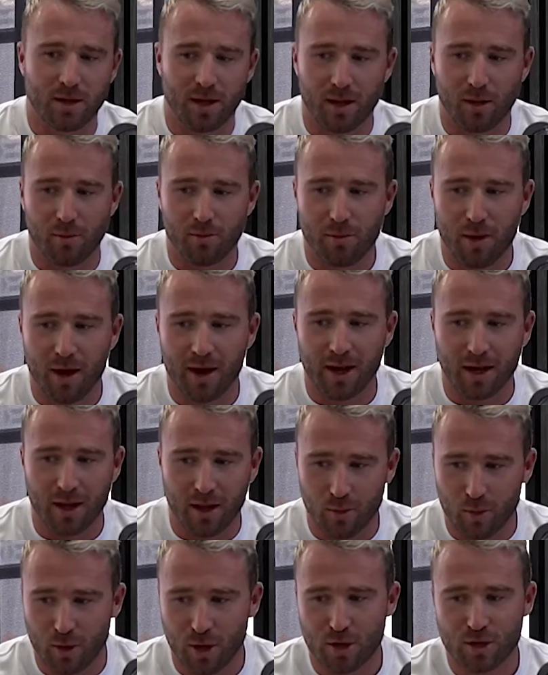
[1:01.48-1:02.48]
to another, buying
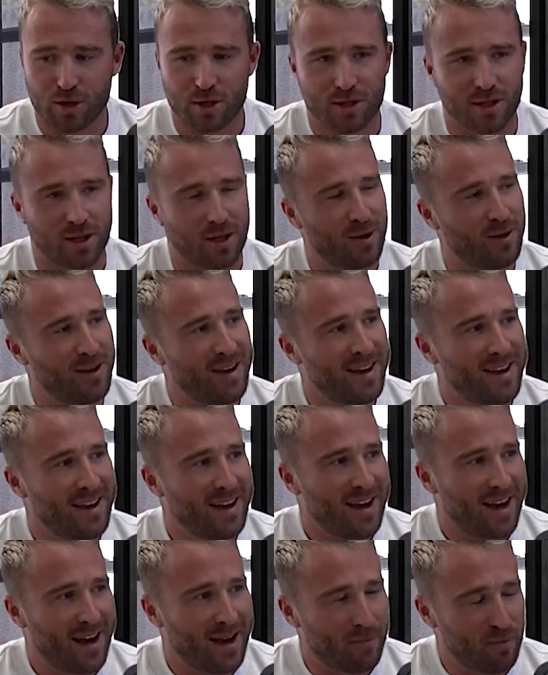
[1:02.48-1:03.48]
another watch. So
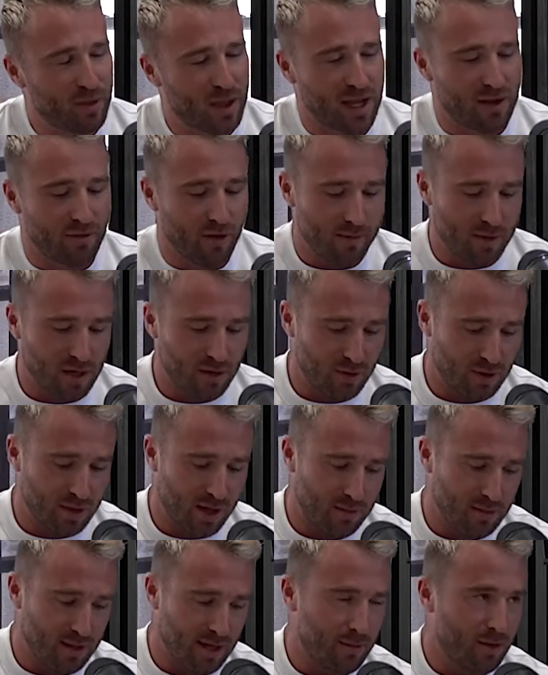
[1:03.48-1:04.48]
um, thank you very much for your
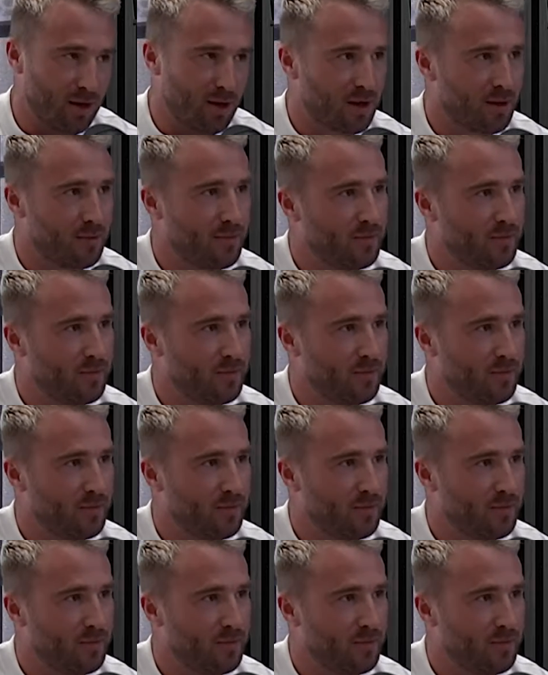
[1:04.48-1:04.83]
time today, Mark.